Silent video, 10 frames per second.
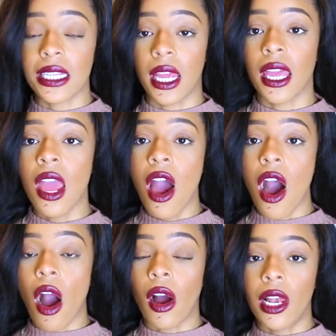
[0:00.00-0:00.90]
Like,
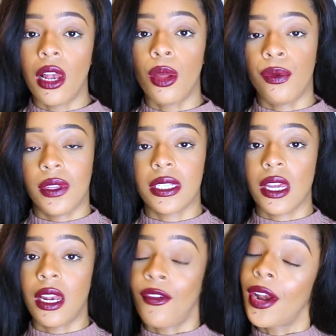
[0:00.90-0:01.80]
I love this
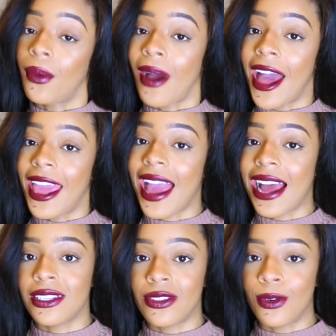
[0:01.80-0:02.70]
colour anyway,
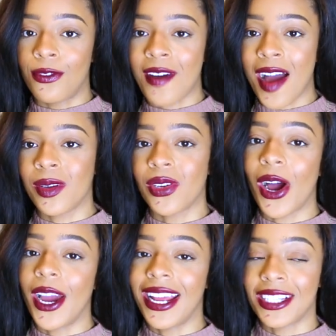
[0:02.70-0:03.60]
and to have found a
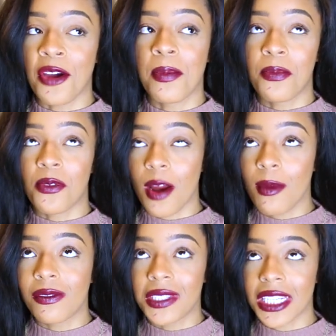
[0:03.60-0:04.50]
high neck top in
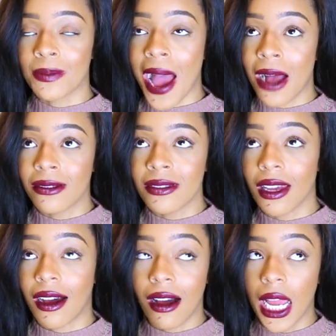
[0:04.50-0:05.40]
Primark for £6,
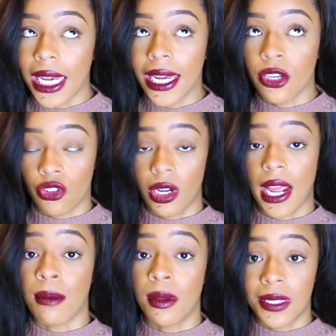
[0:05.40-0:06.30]
like, I literally
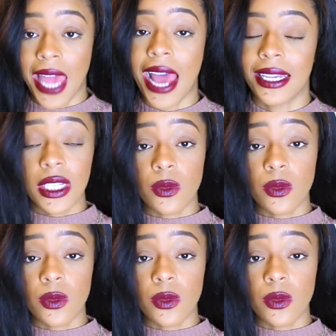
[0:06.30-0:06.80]
am obsessed.